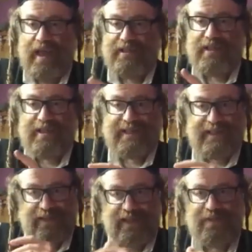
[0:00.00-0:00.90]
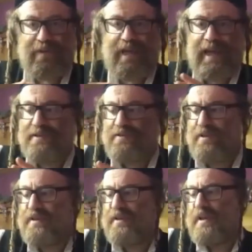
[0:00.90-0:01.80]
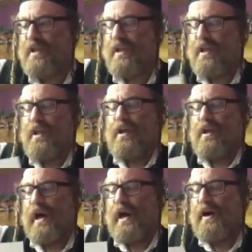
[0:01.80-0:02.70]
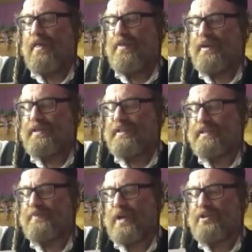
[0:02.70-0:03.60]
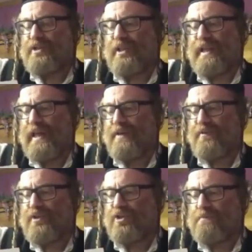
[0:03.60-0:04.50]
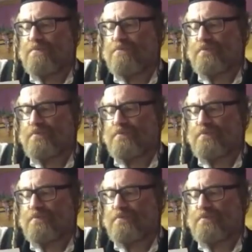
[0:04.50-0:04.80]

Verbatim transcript: And just just want to add to it, uh, there is a special language.